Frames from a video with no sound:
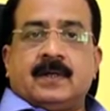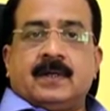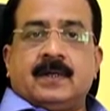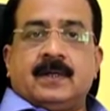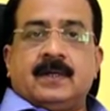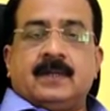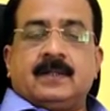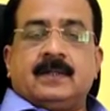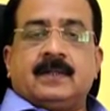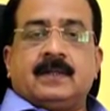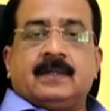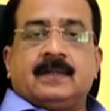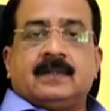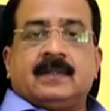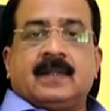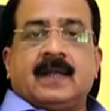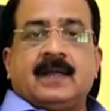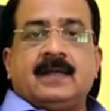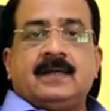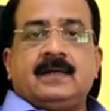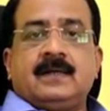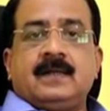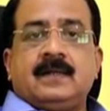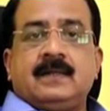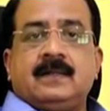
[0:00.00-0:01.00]
in
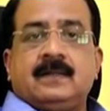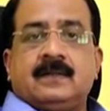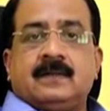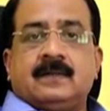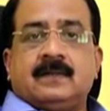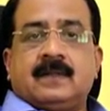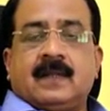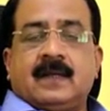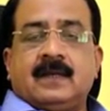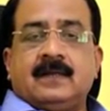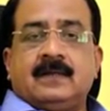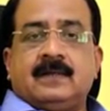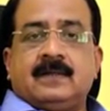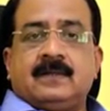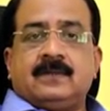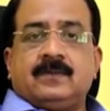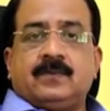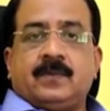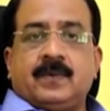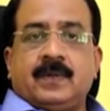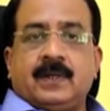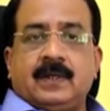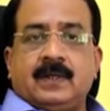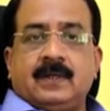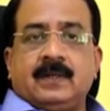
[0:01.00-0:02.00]

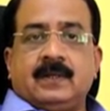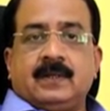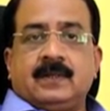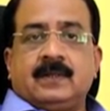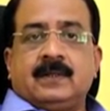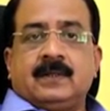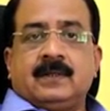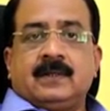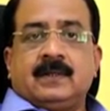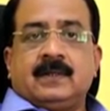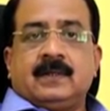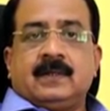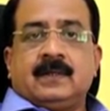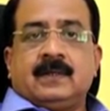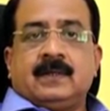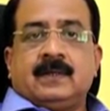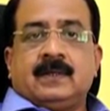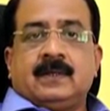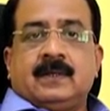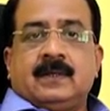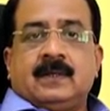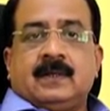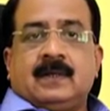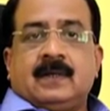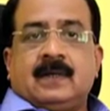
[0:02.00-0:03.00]
1993
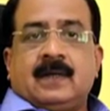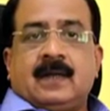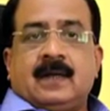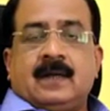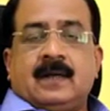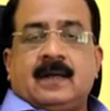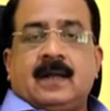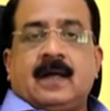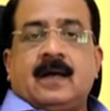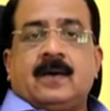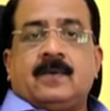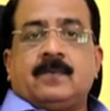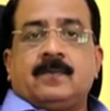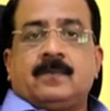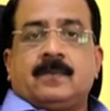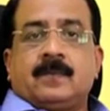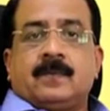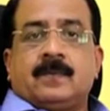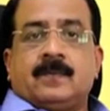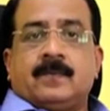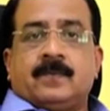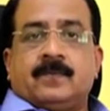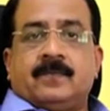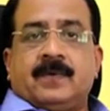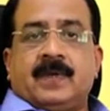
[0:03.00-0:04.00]
and now
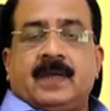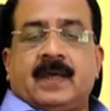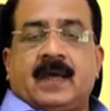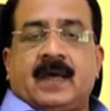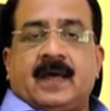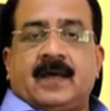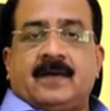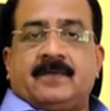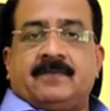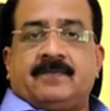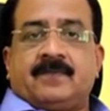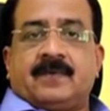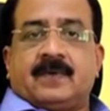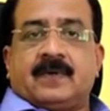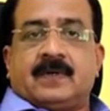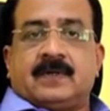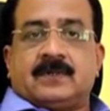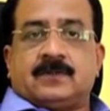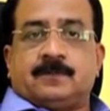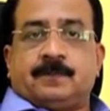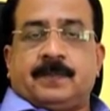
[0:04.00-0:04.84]
we have a